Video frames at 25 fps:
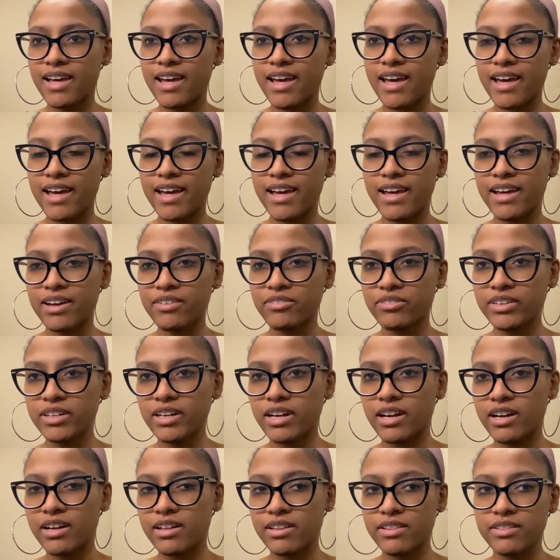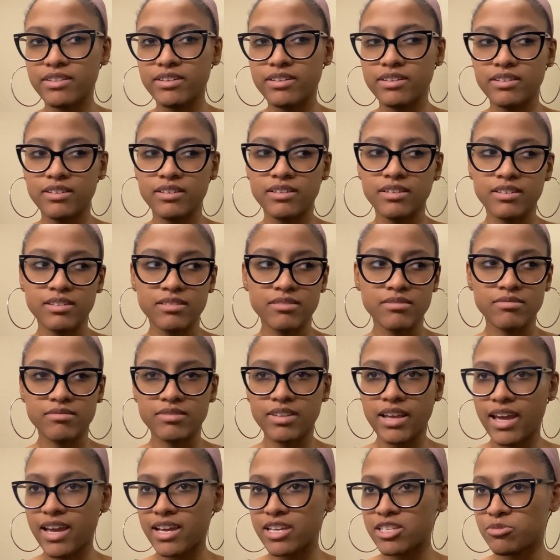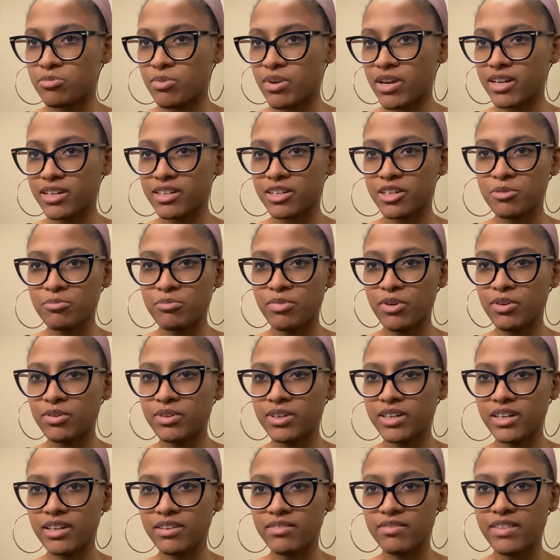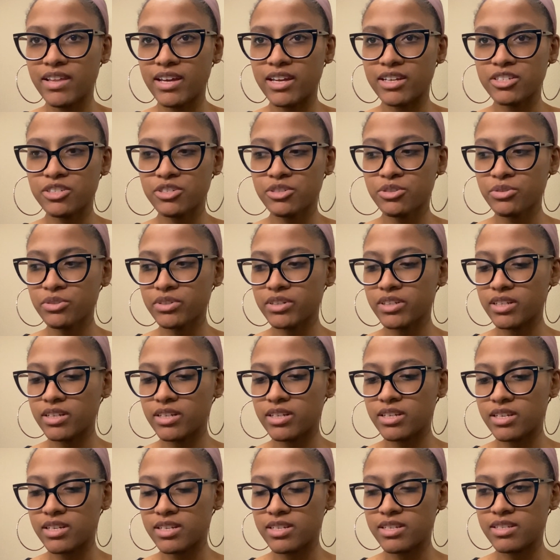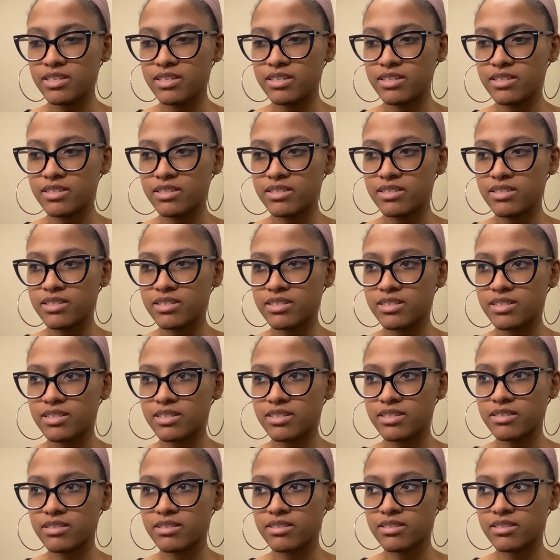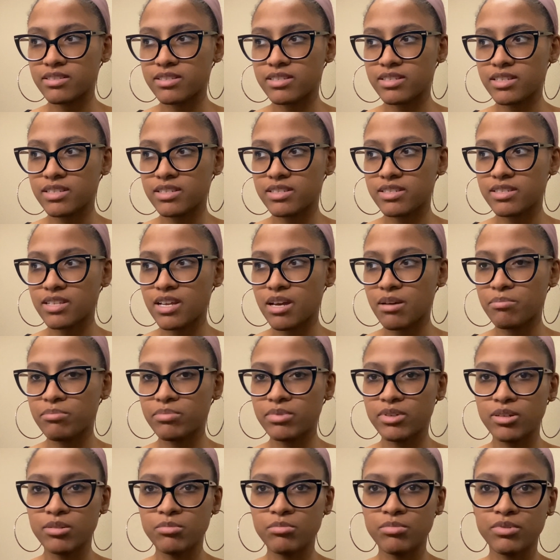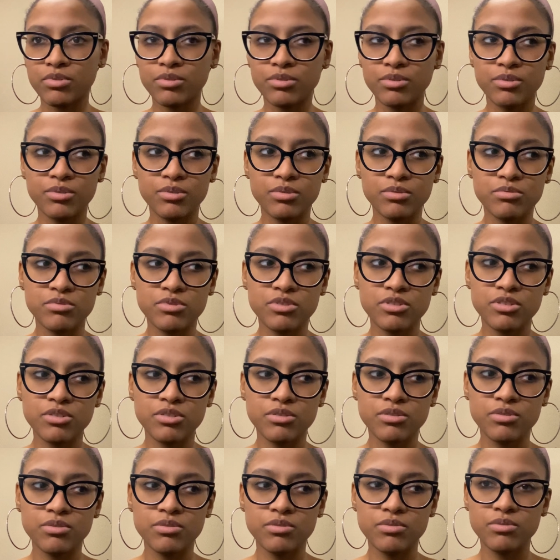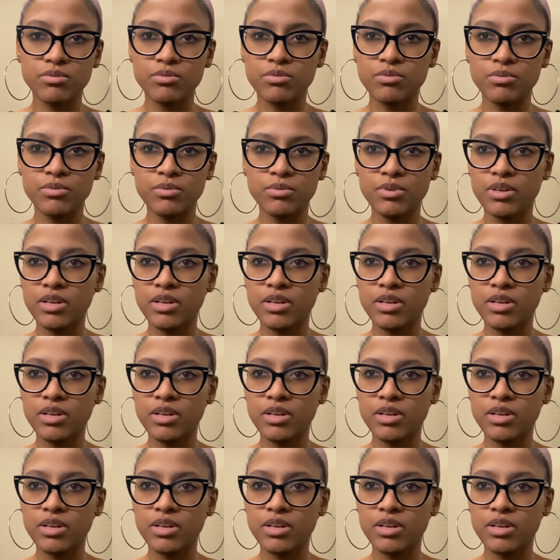every other aspect, component of that tree is susceptible to,